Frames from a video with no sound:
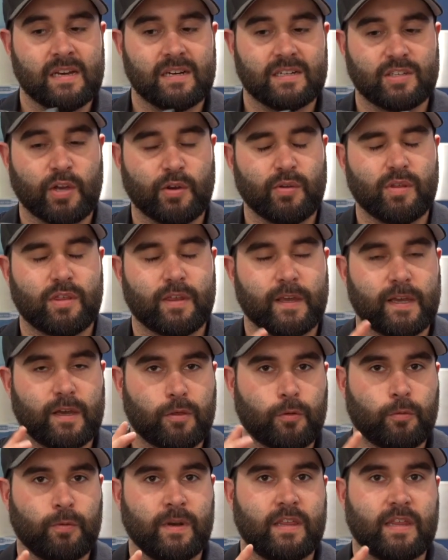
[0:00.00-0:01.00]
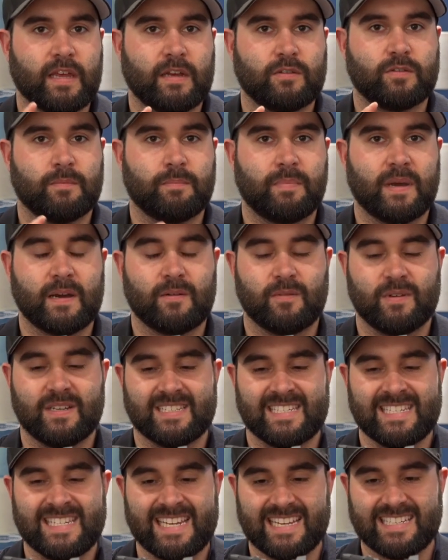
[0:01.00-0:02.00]
I don't think £3,000
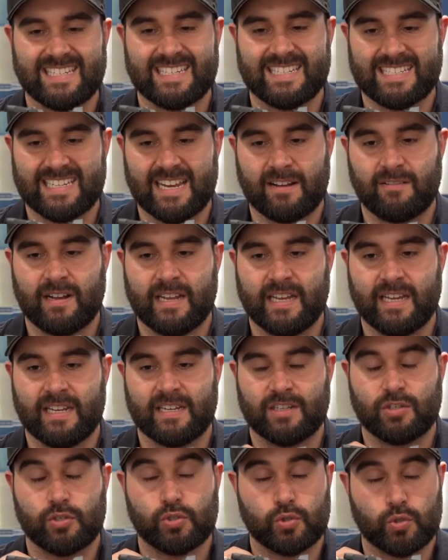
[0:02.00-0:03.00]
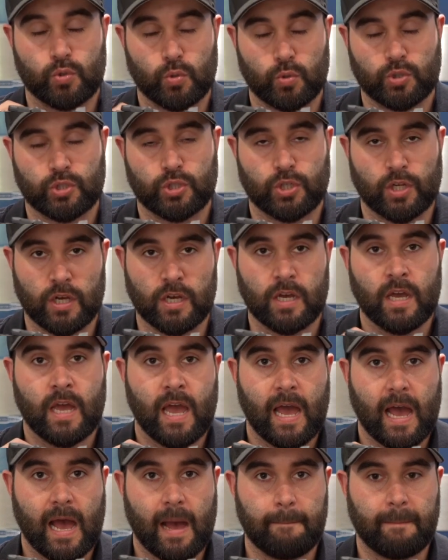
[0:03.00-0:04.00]
is necessarily an extortionate
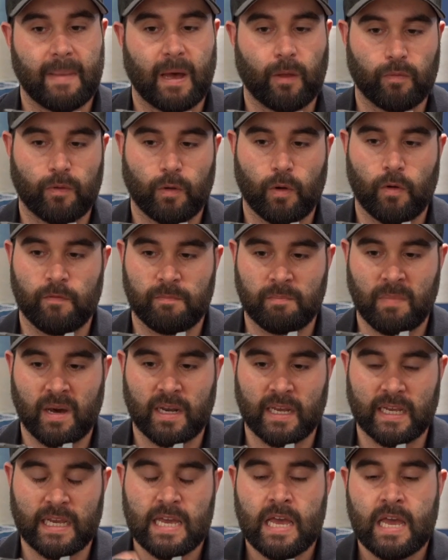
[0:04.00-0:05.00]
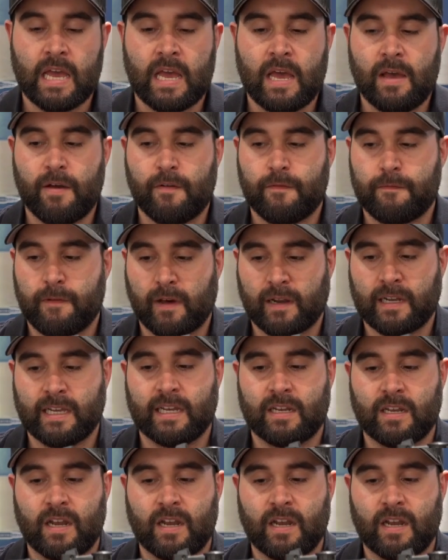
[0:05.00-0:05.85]
amount of money. Funnily